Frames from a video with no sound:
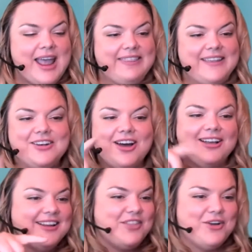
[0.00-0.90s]
and then not
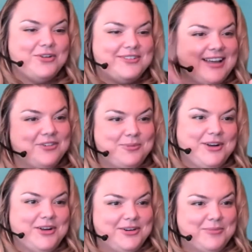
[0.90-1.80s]
leave the hotel room to
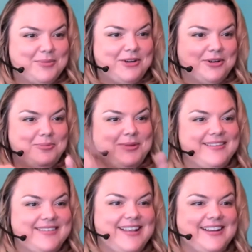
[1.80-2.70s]
go to the ballroom
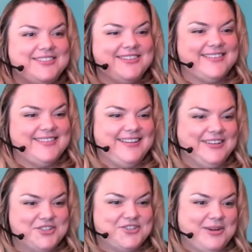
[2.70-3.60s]
because they can just see
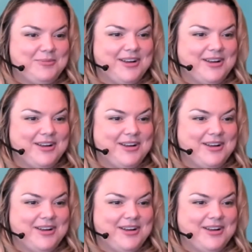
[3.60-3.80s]
it streamed